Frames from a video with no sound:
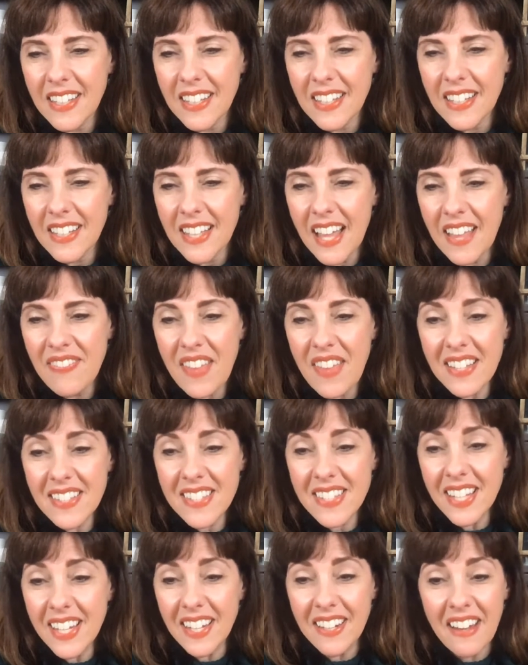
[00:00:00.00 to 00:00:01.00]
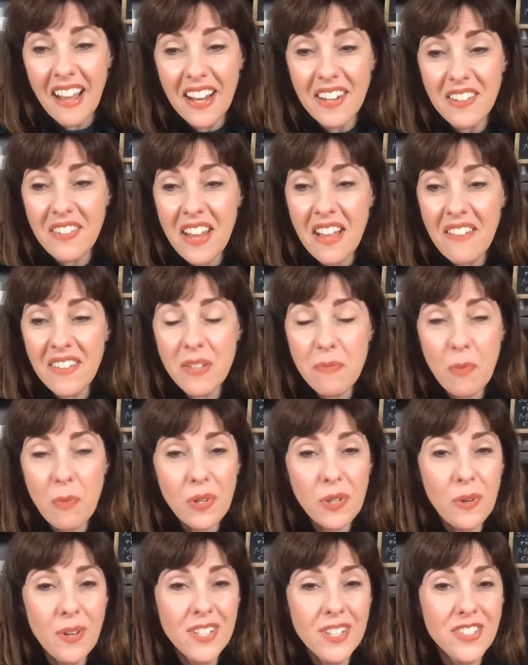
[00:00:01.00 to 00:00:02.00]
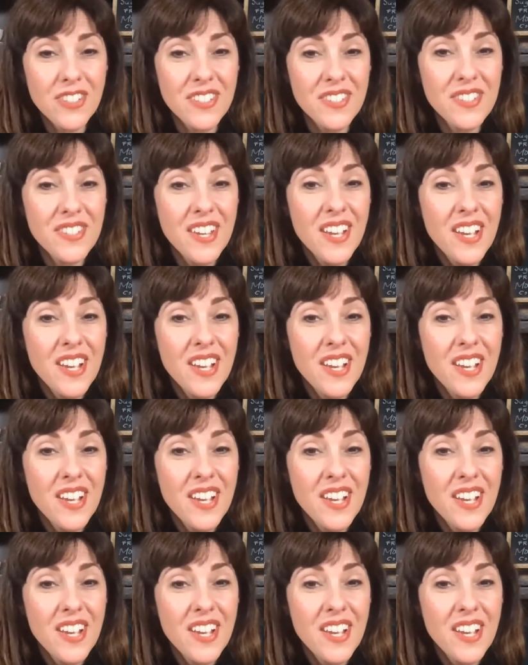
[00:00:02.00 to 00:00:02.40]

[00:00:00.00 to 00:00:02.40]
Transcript: And that's it. I don't have any more questions.